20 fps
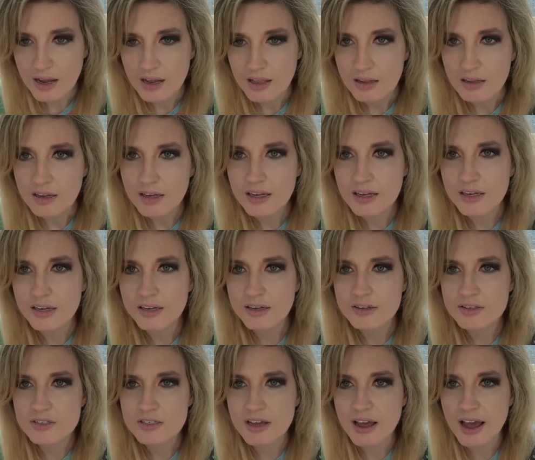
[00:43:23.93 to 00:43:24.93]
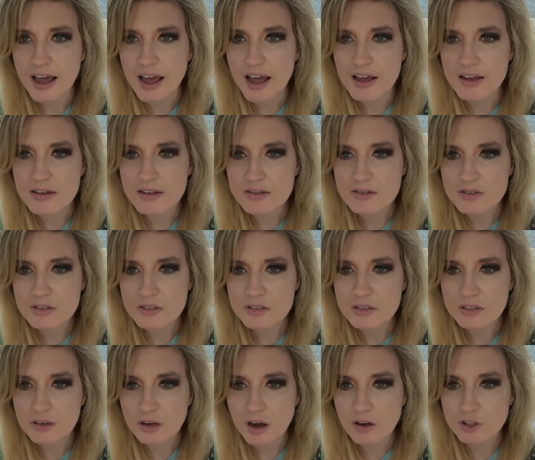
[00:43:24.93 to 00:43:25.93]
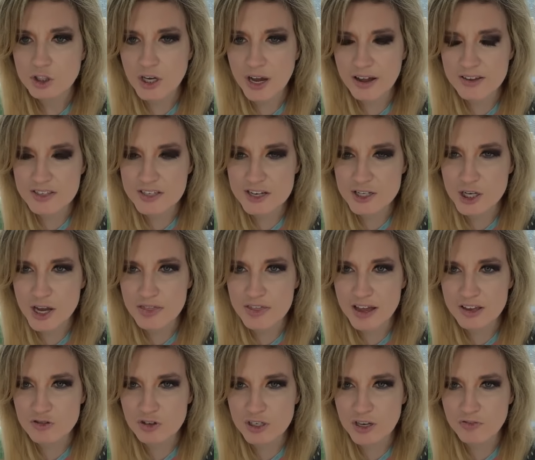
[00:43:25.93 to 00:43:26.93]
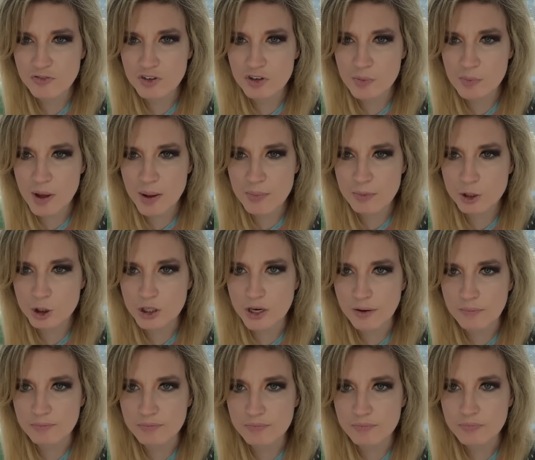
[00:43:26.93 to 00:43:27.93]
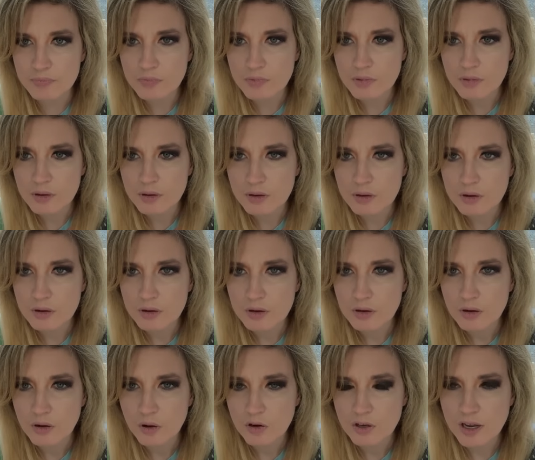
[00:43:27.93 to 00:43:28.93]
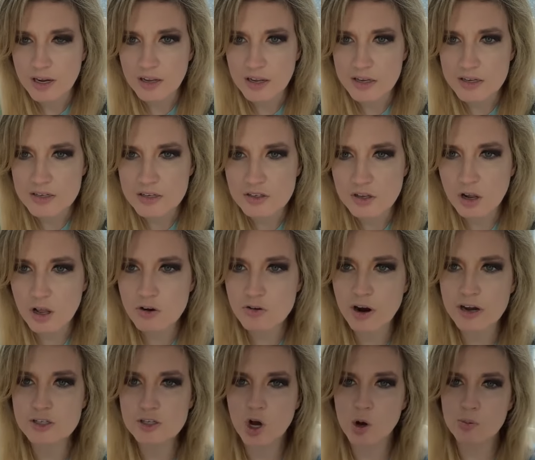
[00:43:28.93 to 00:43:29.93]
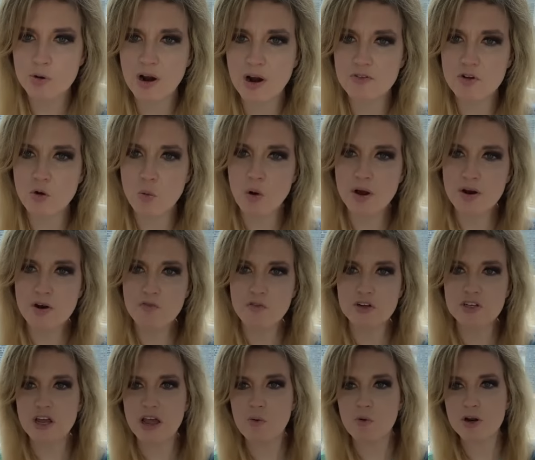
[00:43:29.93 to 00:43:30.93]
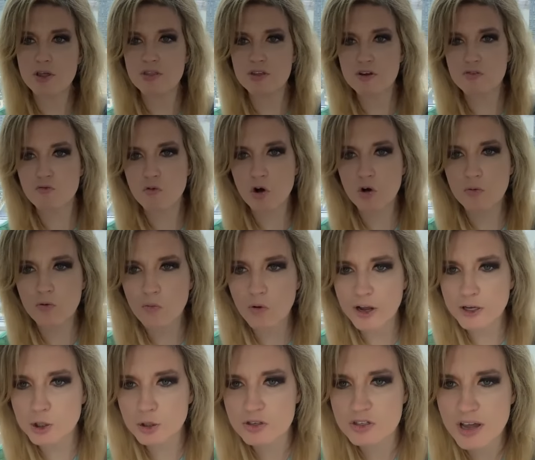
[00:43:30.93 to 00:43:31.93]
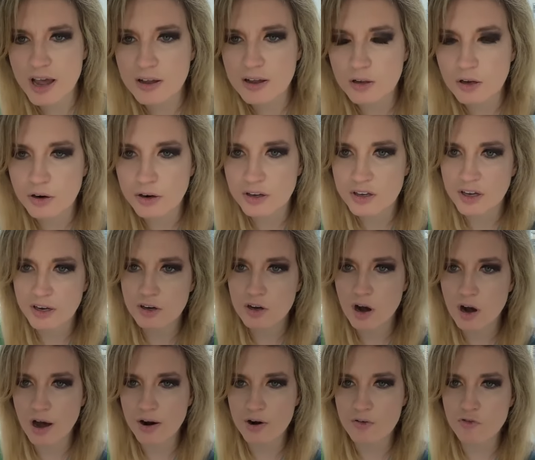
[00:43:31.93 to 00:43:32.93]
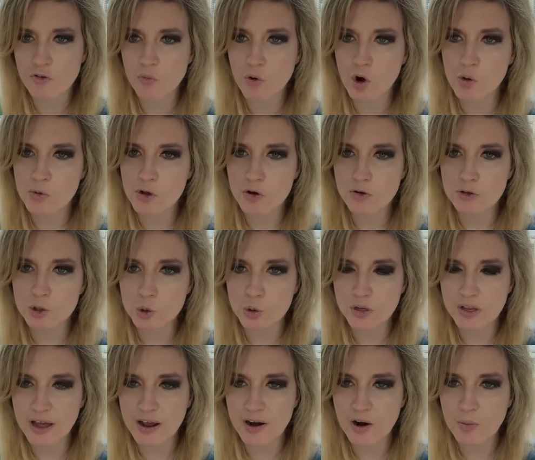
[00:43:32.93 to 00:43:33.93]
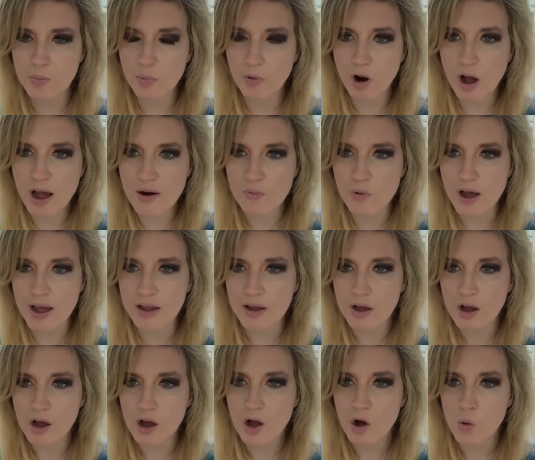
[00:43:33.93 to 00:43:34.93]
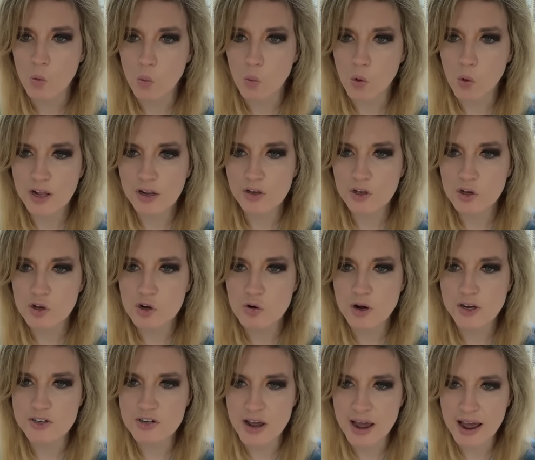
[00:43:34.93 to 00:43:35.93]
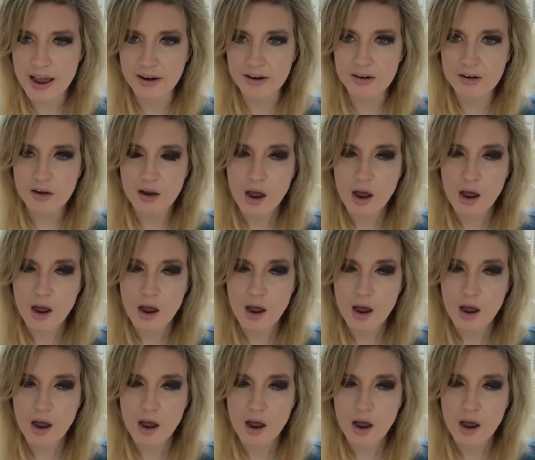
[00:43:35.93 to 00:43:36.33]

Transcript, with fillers: Lily says, oh, Ch CJ, thanks for gifting a membership. Hold on. Lily says, Hello, Grace. I hope you're having a wonderful day. What do you think of Ro- Rachel Zegler and Kit Connor for Romeo and Juliet on Broadway? Will you attend?